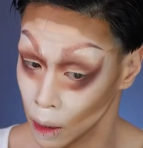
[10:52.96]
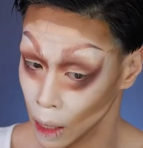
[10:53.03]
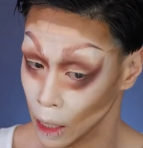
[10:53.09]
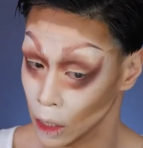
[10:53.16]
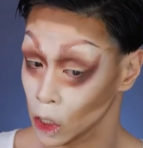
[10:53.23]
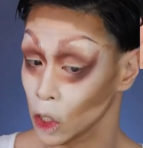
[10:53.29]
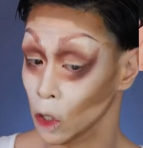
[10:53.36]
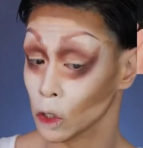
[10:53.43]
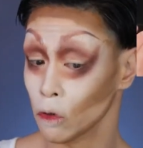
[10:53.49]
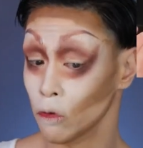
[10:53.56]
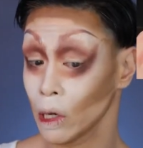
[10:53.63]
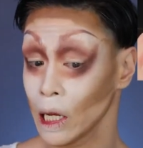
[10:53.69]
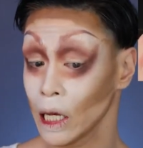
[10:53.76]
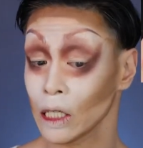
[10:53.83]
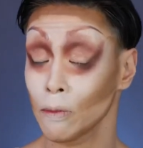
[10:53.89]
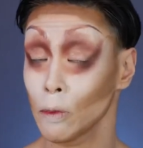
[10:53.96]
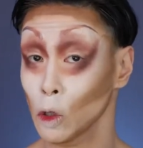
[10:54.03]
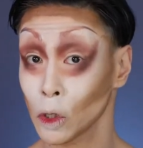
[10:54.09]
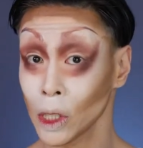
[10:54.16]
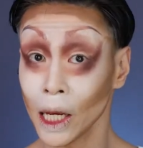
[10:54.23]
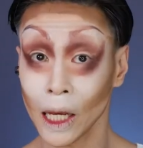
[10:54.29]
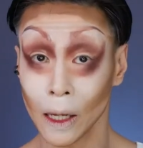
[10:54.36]
And she also released
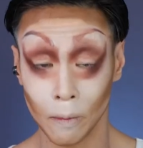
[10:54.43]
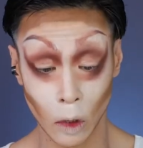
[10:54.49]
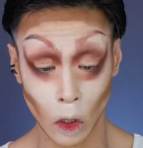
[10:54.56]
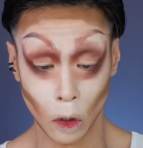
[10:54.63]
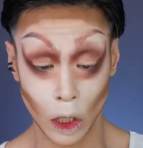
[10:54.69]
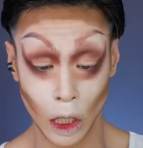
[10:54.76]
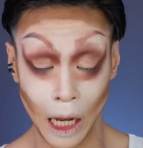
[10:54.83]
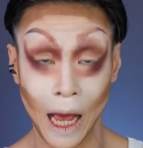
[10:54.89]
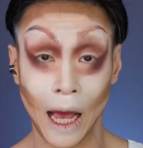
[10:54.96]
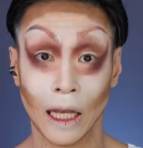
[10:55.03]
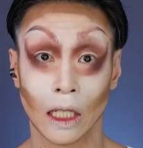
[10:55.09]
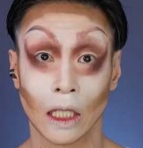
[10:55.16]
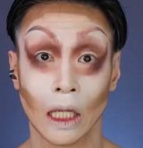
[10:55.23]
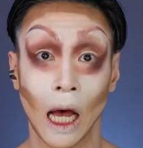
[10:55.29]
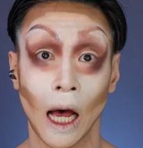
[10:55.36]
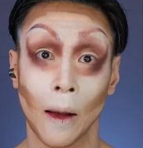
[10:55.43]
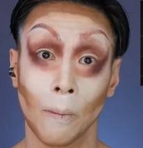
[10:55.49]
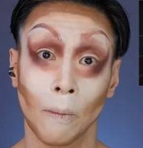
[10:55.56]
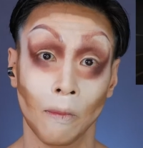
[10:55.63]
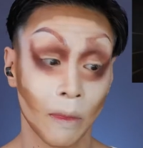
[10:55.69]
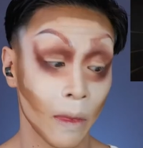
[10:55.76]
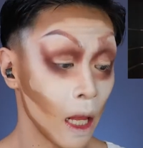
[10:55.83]
music, so she has um,
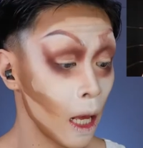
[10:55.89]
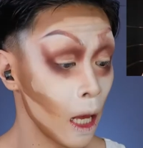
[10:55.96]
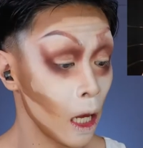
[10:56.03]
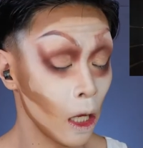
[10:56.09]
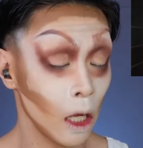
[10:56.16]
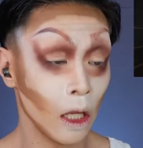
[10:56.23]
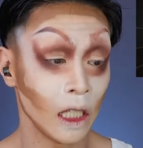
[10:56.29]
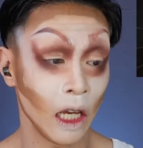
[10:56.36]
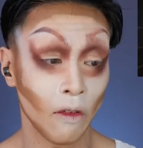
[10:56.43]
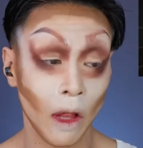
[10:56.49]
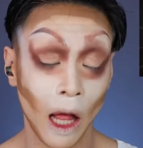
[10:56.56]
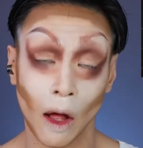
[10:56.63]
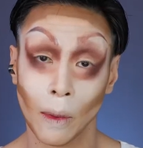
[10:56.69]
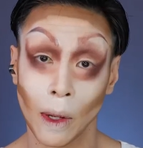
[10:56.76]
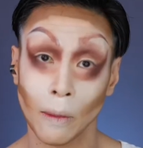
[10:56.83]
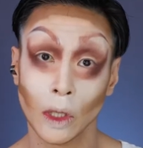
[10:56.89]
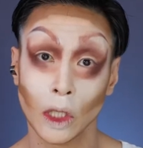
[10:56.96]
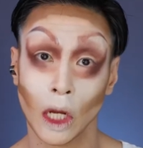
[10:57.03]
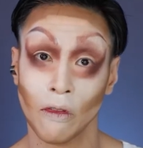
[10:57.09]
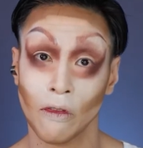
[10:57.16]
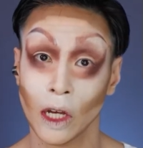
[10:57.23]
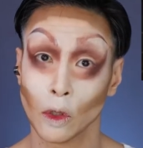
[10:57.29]
several albums.
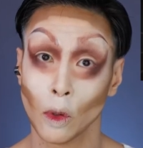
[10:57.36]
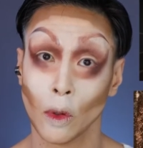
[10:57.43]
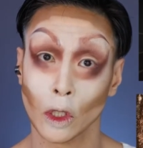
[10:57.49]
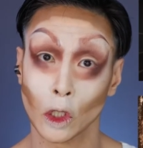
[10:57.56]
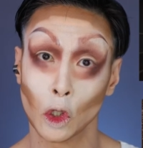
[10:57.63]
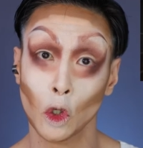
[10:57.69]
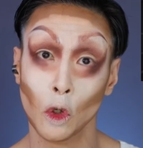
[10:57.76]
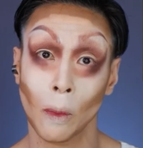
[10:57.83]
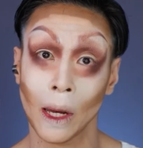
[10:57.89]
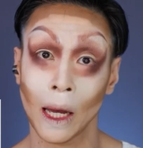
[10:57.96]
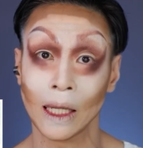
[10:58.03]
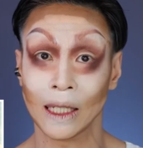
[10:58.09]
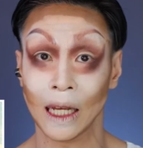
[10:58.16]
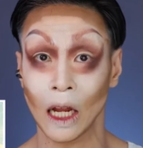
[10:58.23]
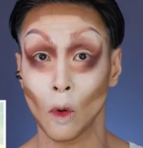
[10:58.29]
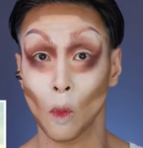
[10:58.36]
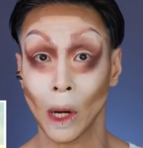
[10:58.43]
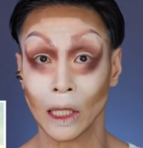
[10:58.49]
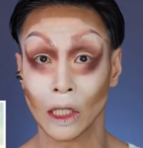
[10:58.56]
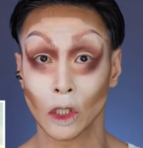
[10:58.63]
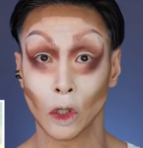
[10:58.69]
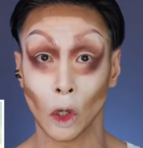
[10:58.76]
Her first one was Two Birds and then
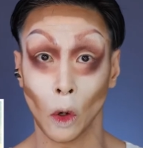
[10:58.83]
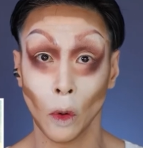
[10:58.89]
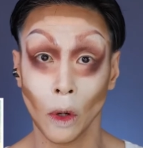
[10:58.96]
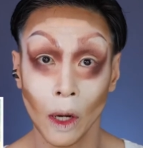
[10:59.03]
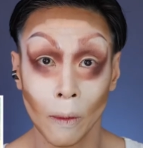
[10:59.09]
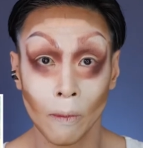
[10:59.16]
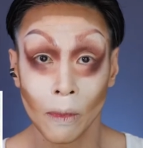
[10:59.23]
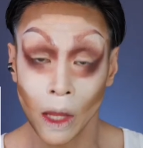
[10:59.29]
One Stone.